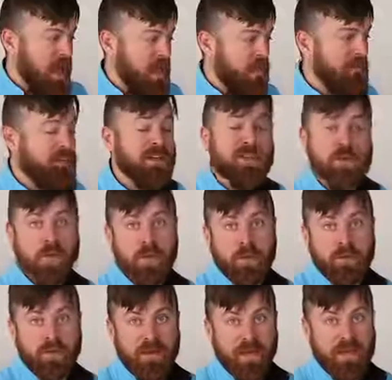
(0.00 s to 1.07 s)
And of these
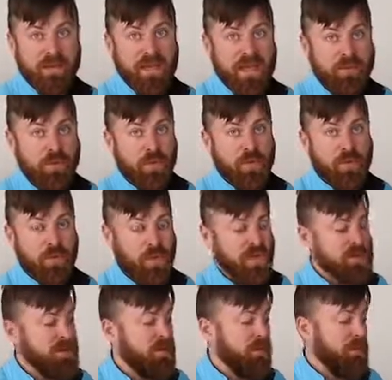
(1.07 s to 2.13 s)
250,000 people who
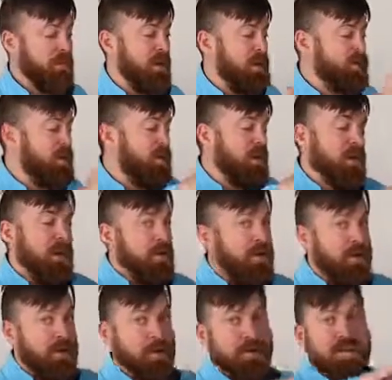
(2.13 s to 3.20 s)
requested information,
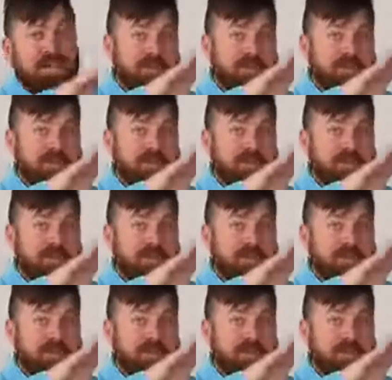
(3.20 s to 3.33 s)
they're in